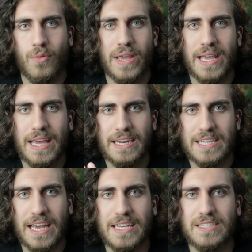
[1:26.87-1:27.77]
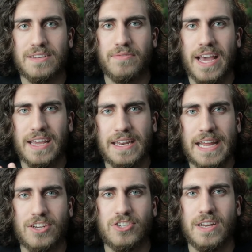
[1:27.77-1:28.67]
we can get a taste of that
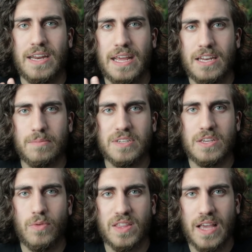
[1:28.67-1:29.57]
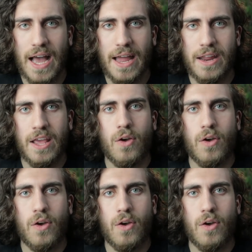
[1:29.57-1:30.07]
connection and intimacy with God